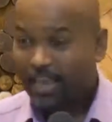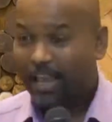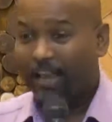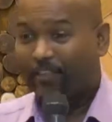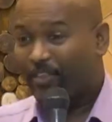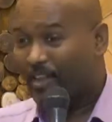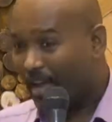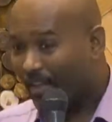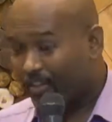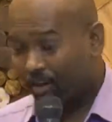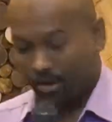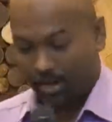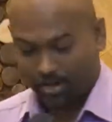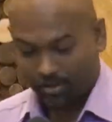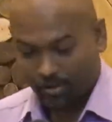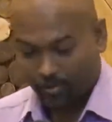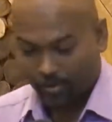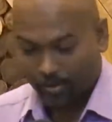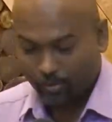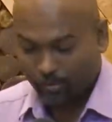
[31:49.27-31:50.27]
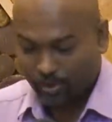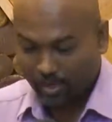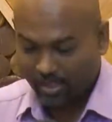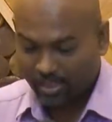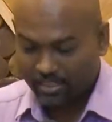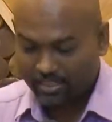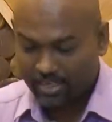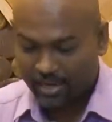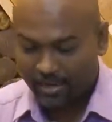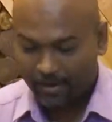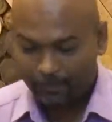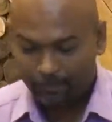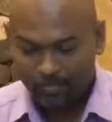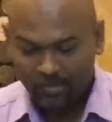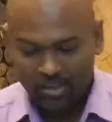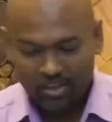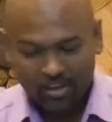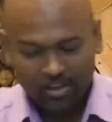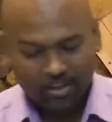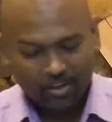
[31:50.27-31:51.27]
they have the other argument. What are they saying?
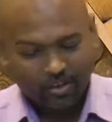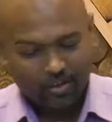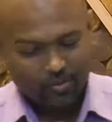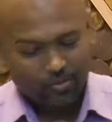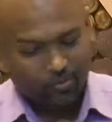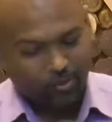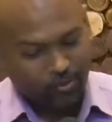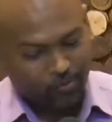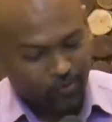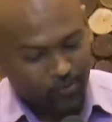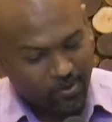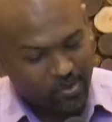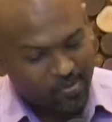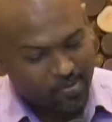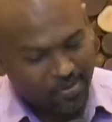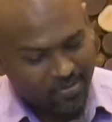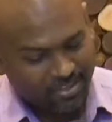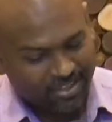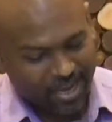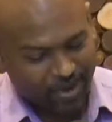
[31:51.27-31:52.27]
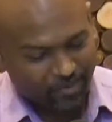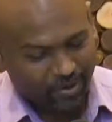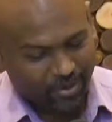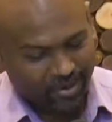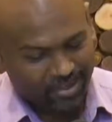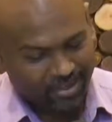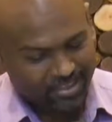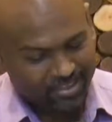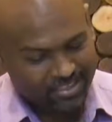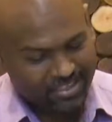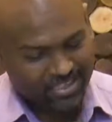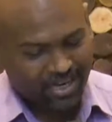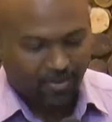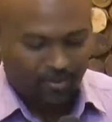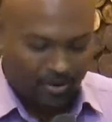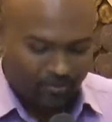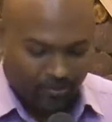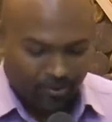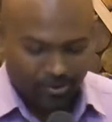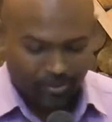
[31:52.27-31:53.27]
Food for the stomach,
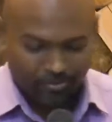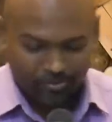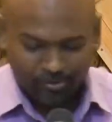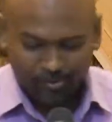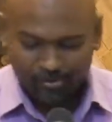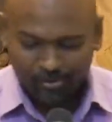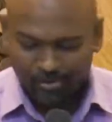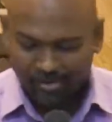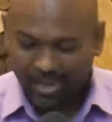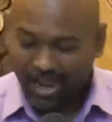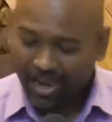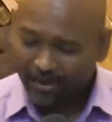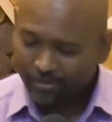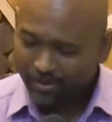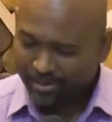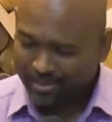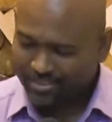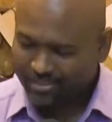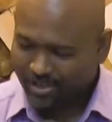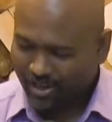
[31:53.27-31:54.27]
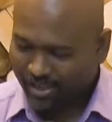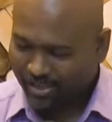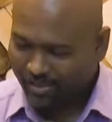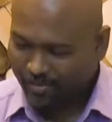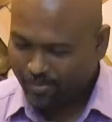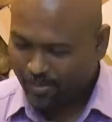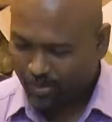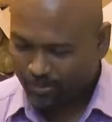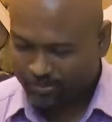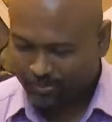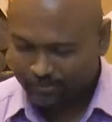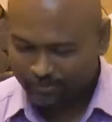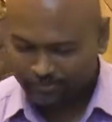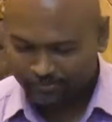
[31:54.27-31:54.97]
stomach for the food, God will destroy them both.